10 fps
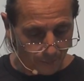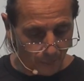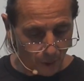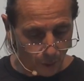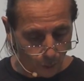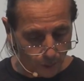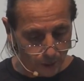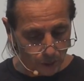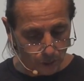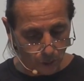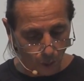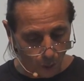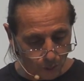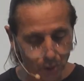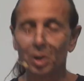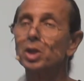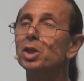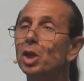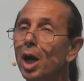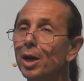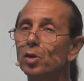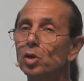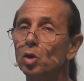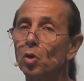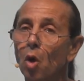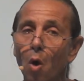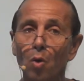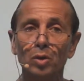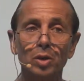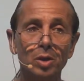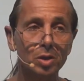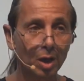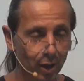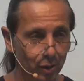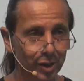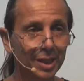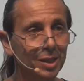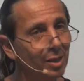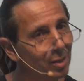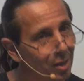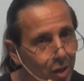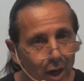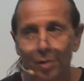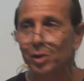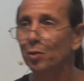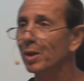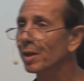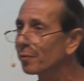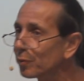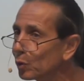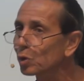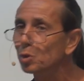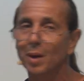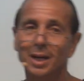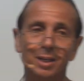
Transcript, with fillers: But according to their own desires, their own desires, these desires have been influenced by